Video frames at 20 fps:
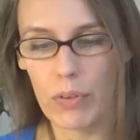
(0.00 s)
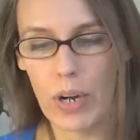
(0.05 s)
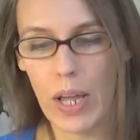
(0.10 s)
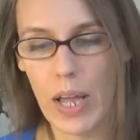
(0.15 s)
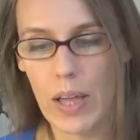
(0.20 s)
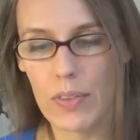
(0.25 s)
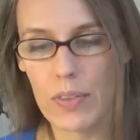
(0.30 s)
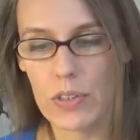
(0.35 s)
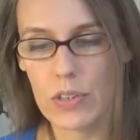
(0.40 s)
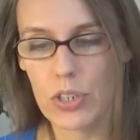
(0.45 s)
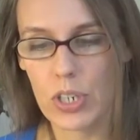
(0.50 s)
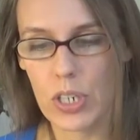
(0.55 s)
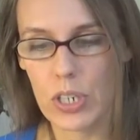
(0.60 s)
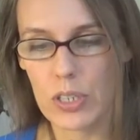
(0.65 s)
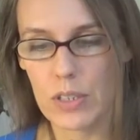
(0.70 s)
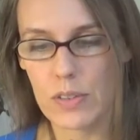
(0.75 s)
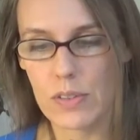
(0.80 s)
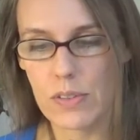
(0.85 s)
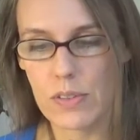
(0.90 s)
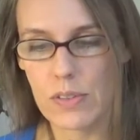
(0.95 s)
I had the
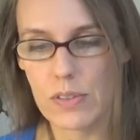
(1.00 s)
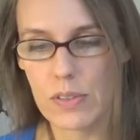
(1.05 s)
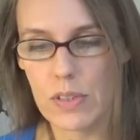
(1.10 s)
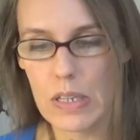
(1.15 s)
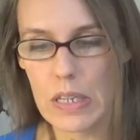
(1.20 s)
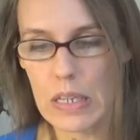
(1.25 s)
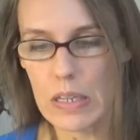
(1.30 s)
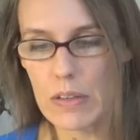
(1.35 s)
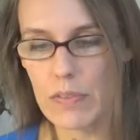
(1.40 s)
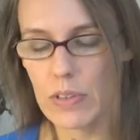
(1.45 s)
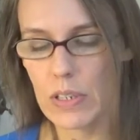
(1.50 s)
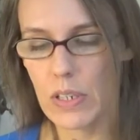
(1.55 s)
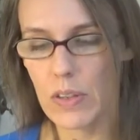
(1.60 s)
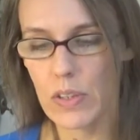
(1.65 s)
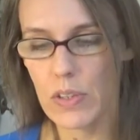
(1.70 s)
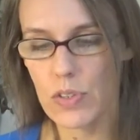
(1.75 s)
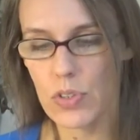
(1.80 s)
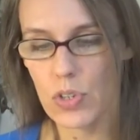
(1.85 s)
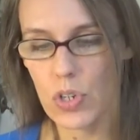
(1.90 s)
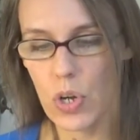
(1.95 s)
chance, even in
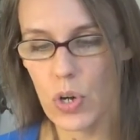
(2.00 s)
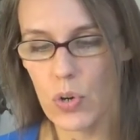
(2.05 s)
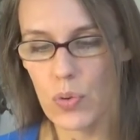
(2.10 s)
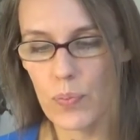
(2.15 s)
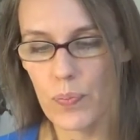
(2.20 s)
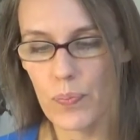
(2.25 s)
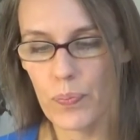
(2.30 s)
the snow.